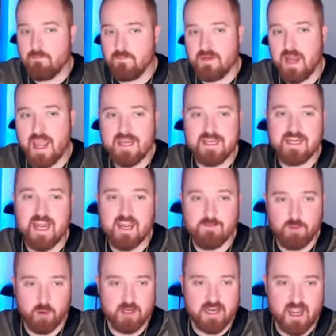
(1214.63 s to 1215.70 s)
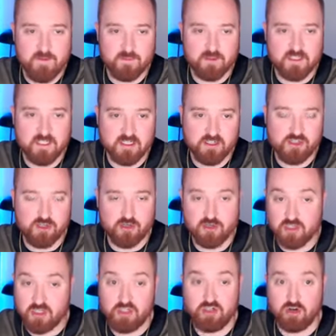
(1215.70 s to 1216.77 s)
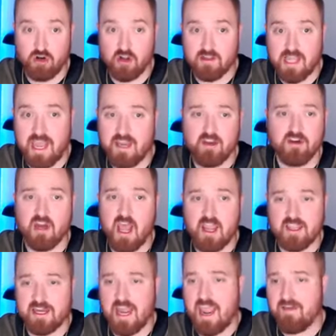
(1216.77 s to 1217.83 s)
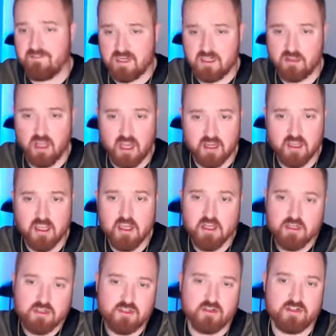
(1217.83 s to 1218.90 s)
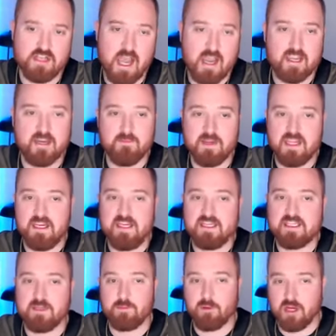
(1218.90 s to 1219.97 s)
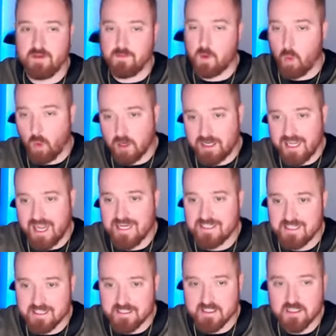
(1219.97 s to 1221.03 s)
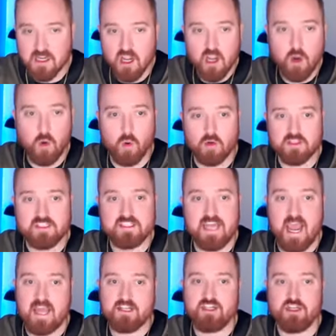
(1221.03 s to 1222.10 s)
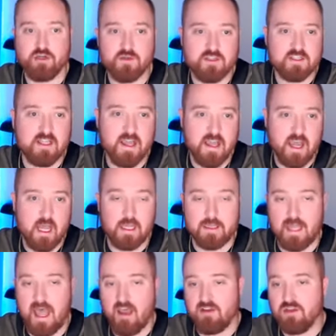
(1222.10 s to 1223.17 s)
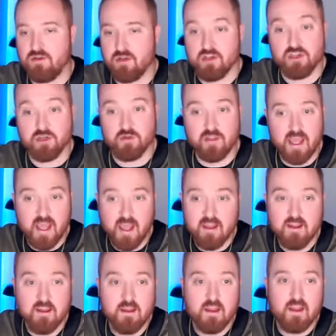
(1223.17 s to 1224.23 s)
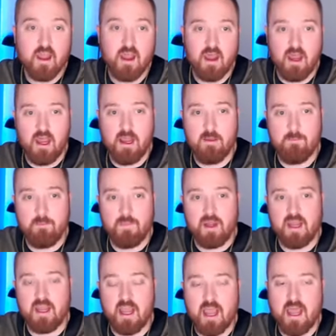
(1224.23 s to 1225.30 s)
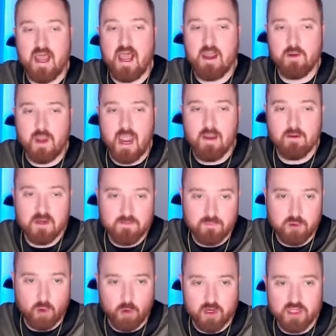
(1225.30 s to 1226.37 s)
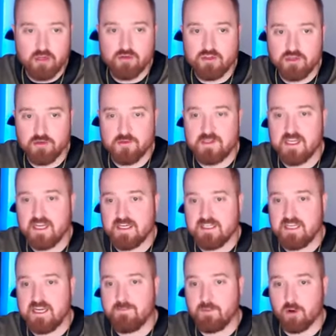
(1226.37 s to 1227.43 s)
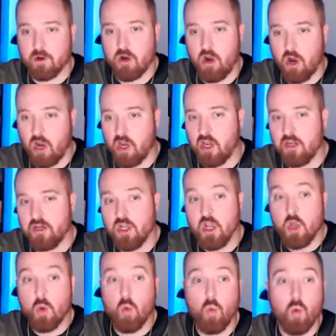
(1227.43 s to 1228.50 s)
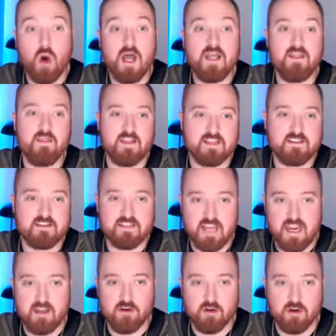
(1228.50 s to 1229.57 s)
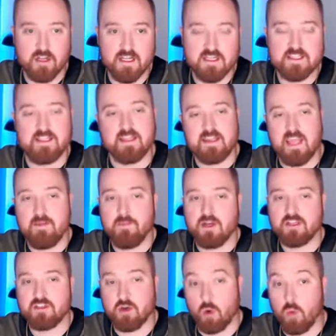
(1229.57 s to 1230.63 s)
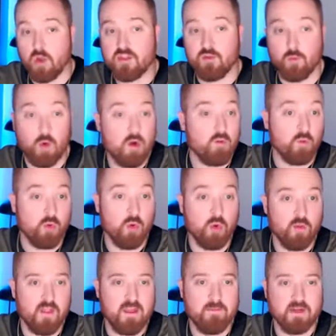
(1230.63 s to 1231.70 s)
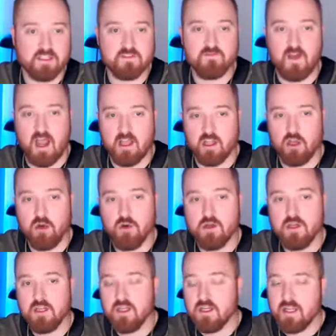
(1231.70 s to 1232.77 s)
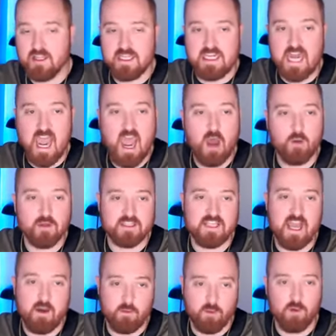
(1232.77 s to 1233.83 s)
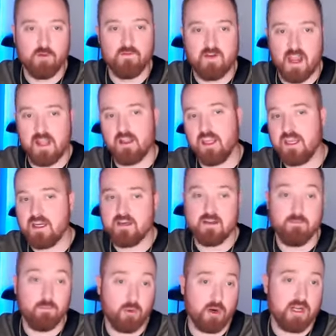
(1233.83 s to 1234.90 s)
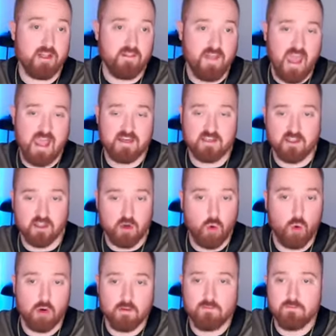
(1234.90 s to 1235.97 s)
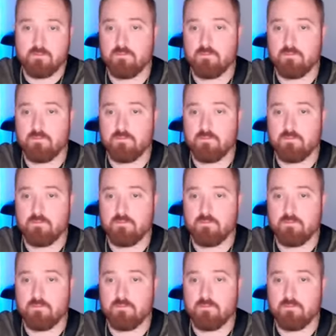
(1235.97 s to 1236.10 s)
99.9% sure, sure on that you're not going to have any luck so there's not going to be any supreme court cases or statutes that allow you to do that uh, but I, I would implore you to dig deeper on what the standard is that they must or what the, what rule they must follow and then how was that rule violated and bring that to the court